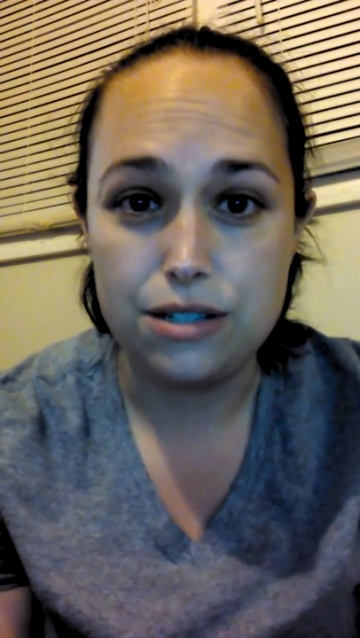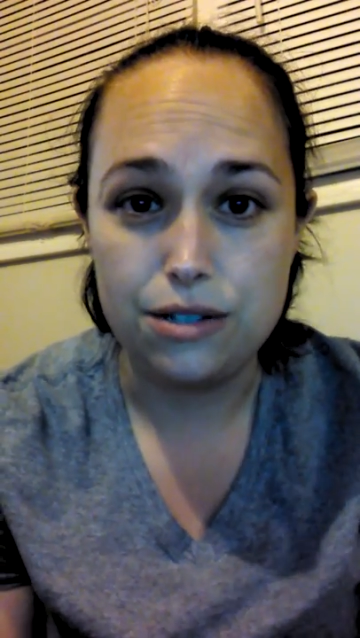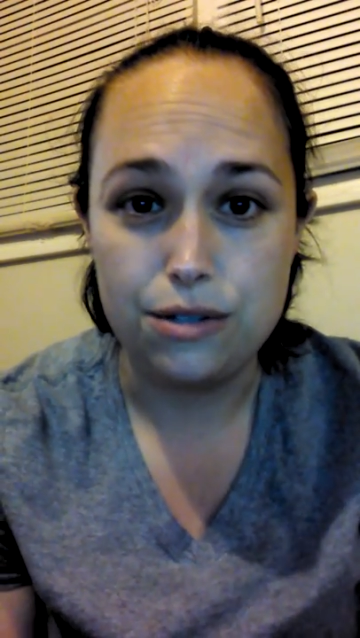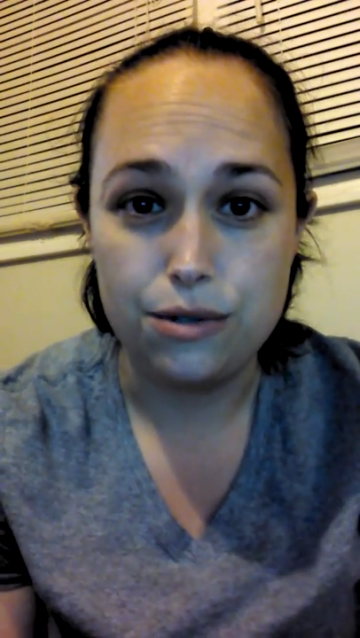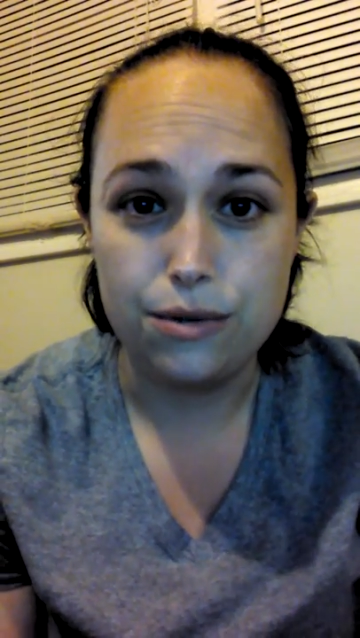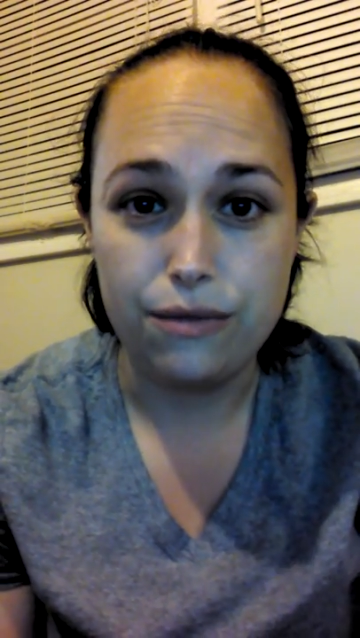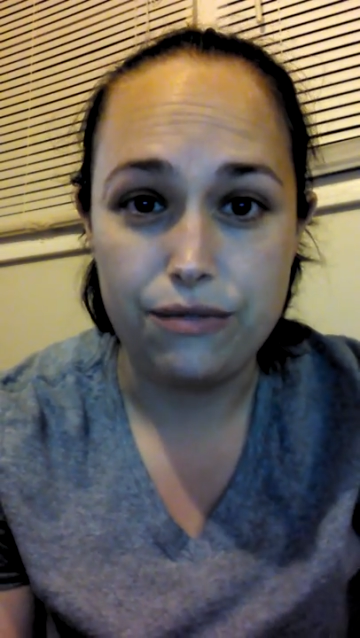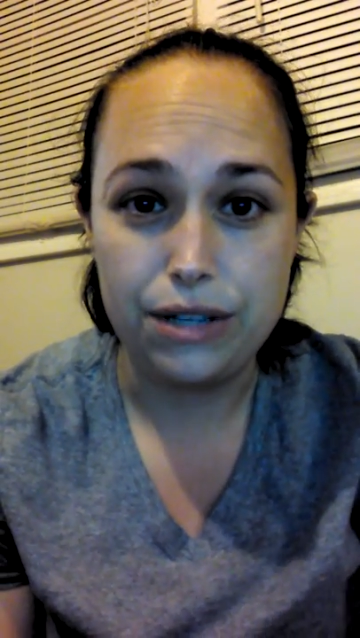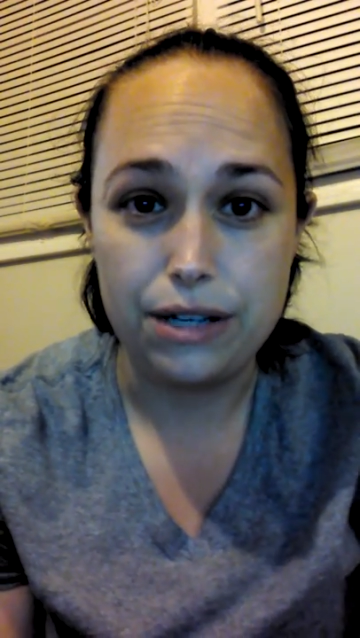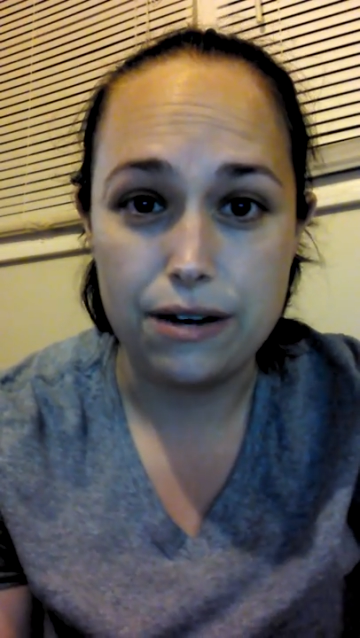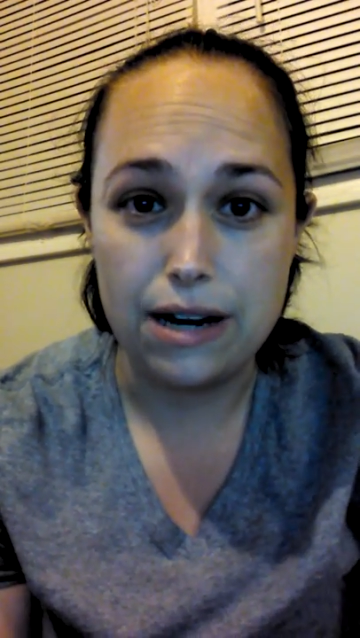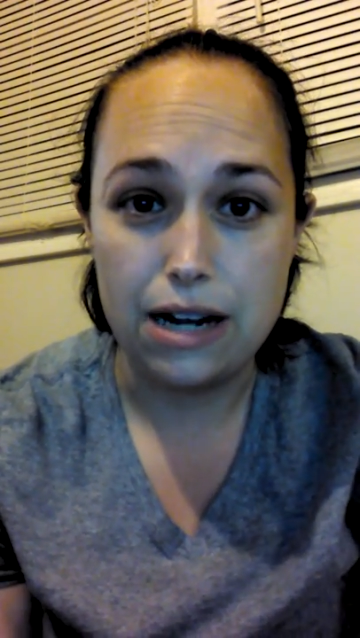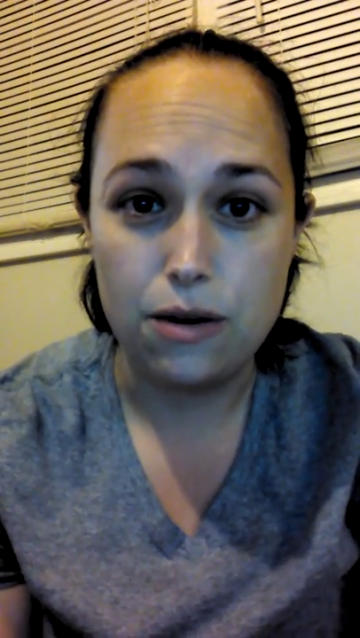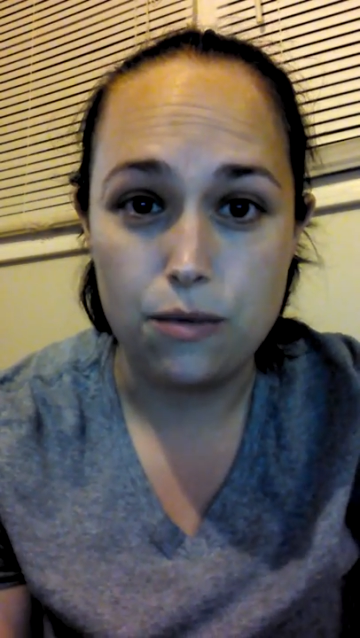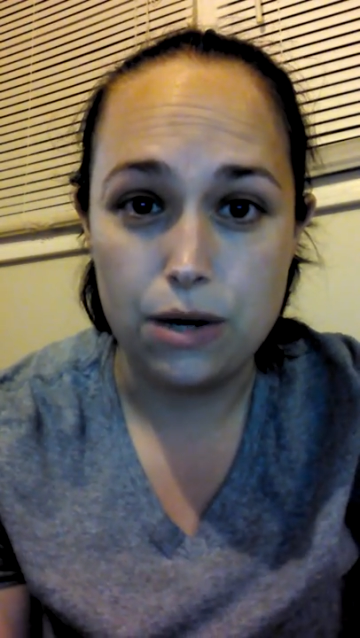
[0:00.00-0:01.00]
to
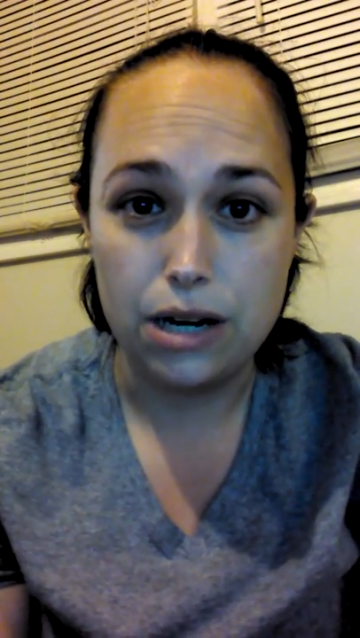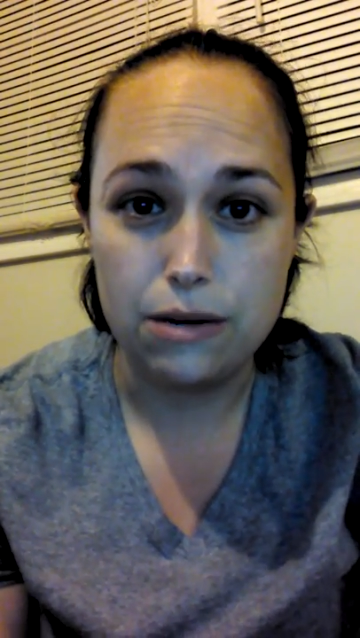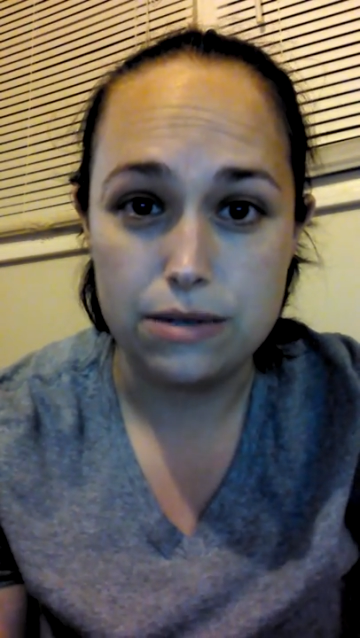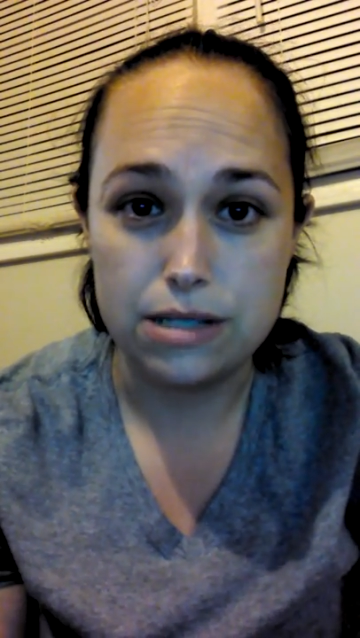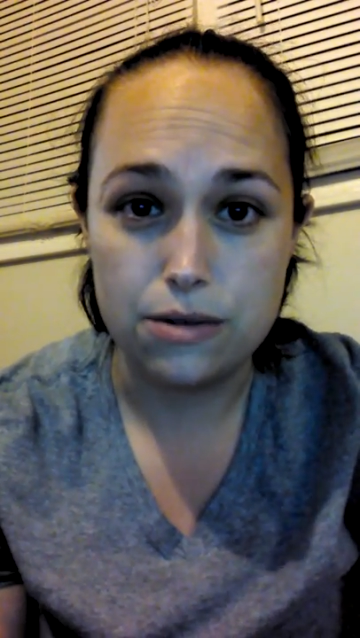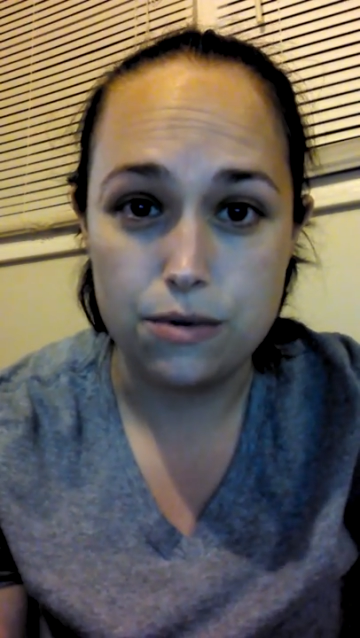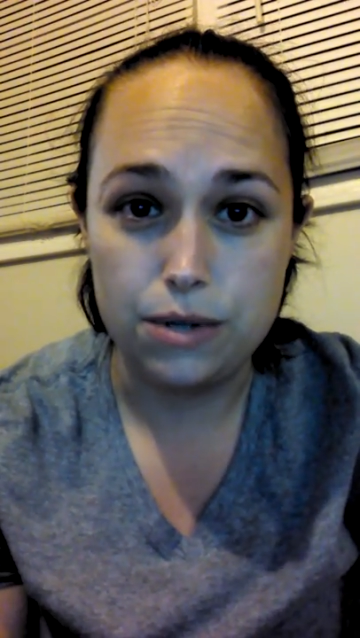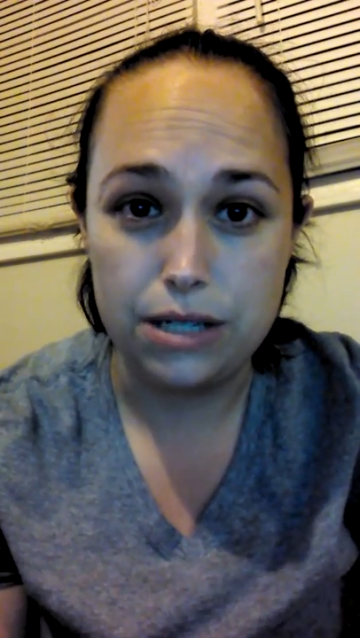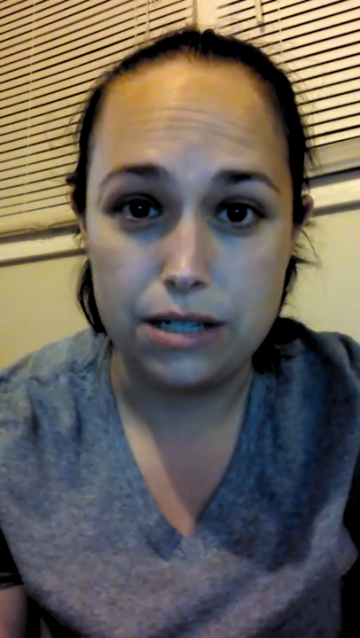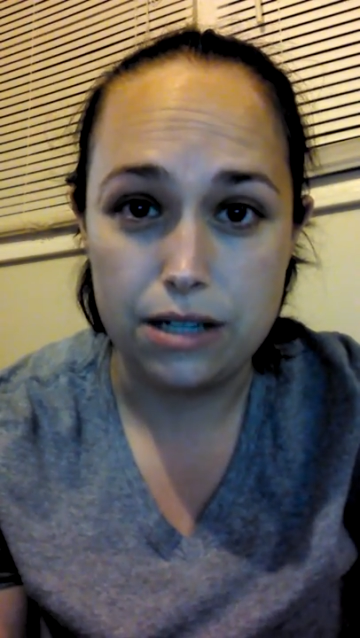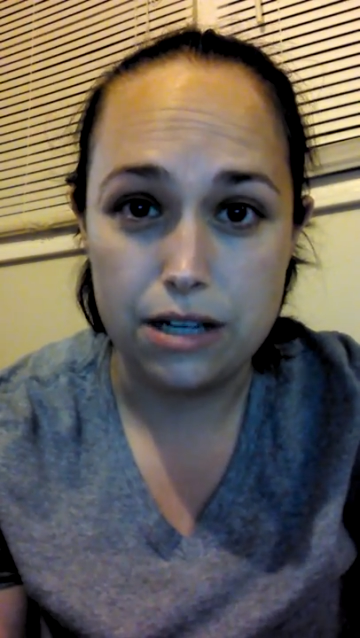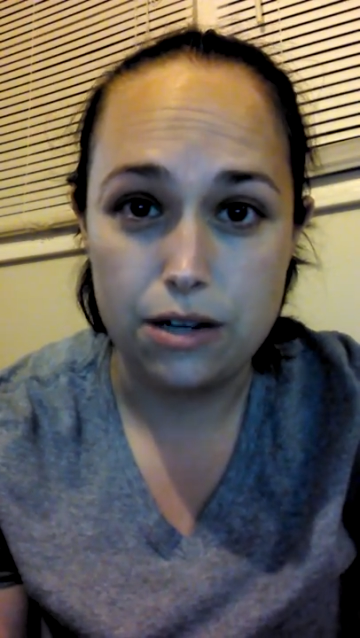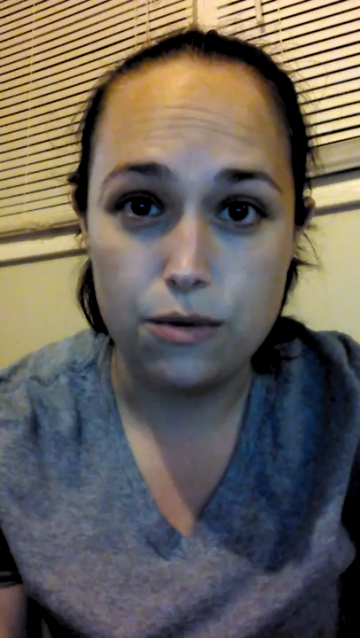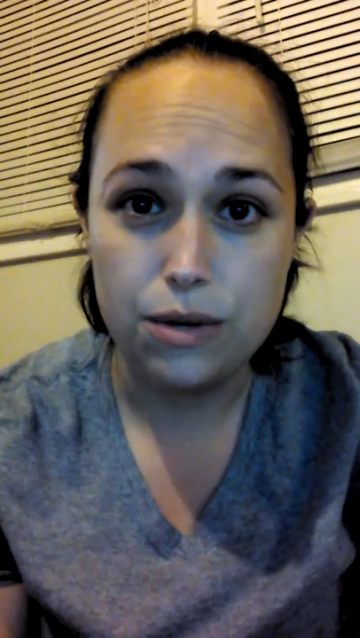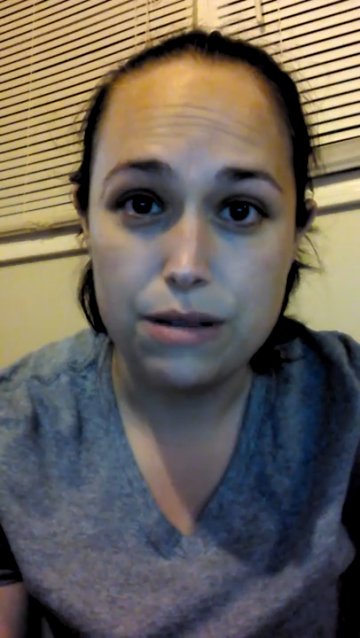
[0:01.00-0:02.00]
figure out where I was going to
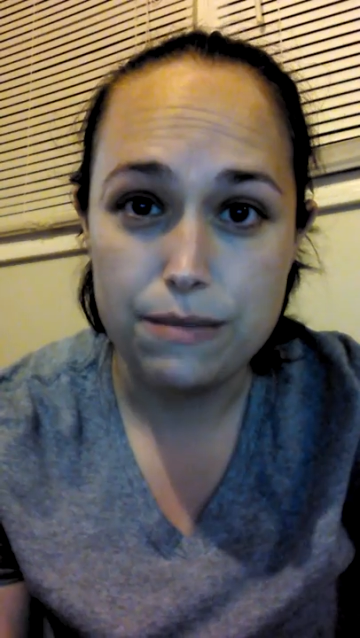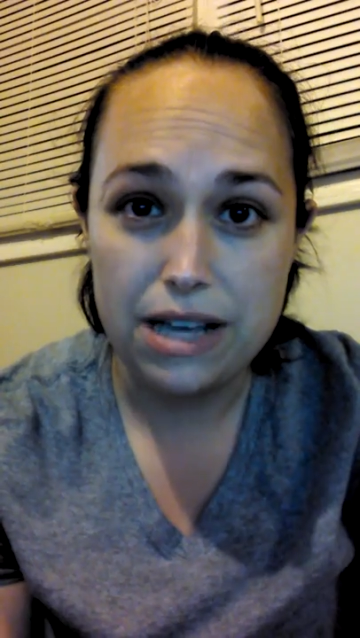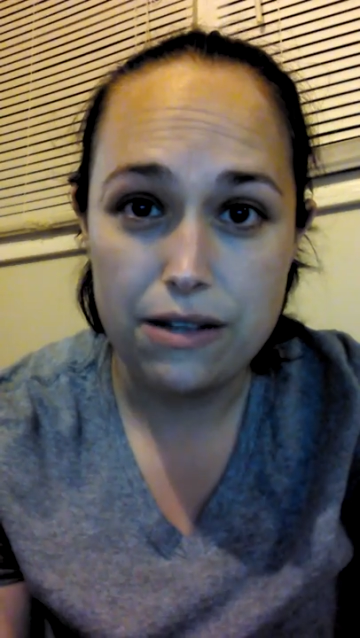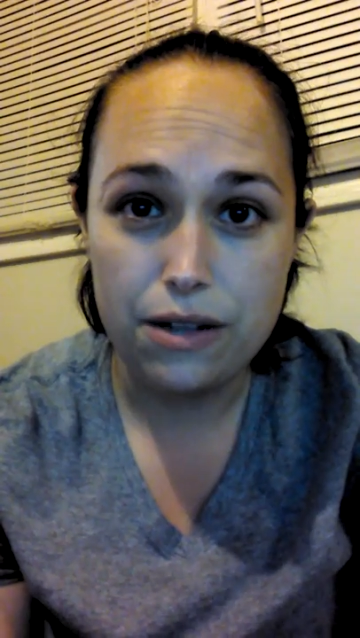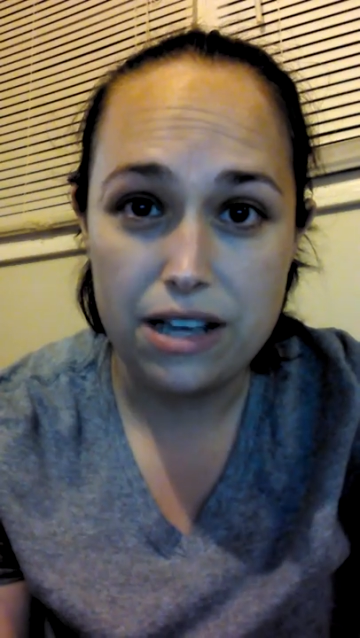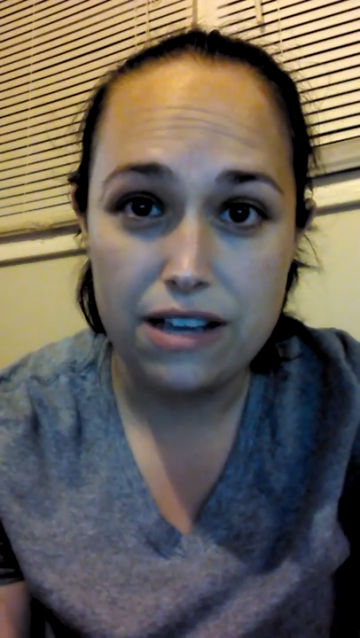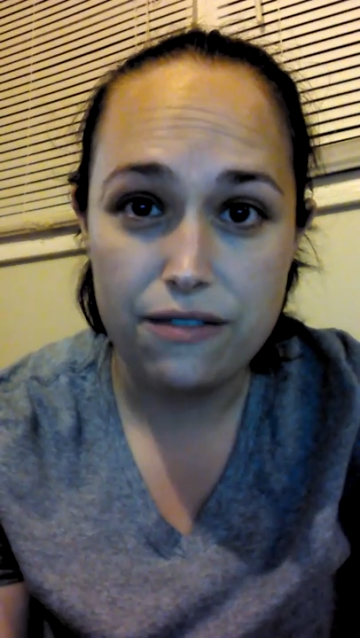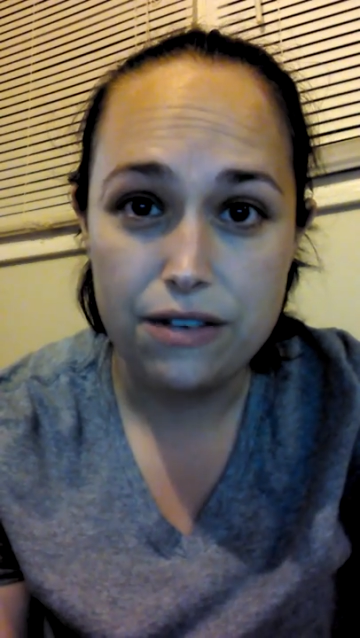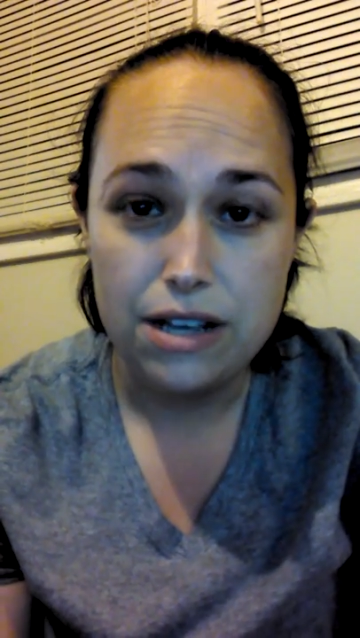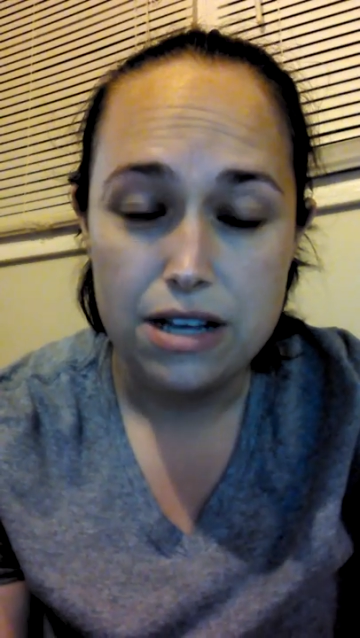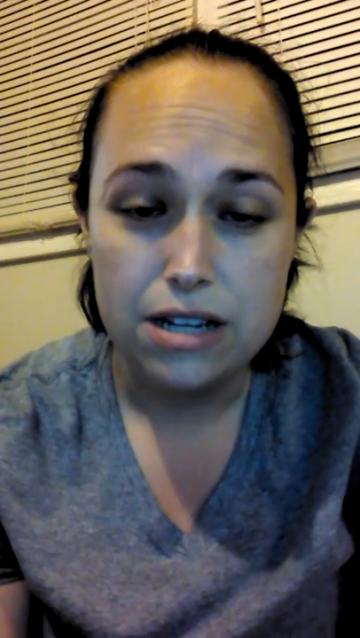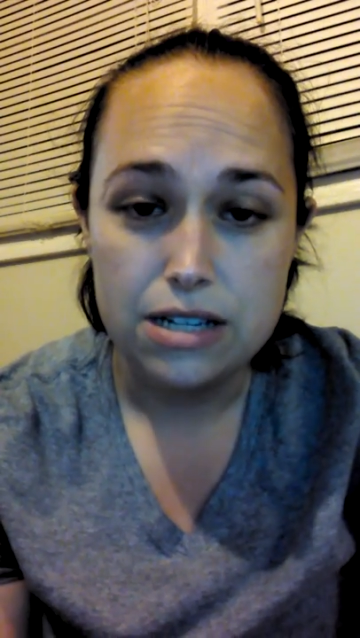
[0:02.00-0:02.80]
go with my life.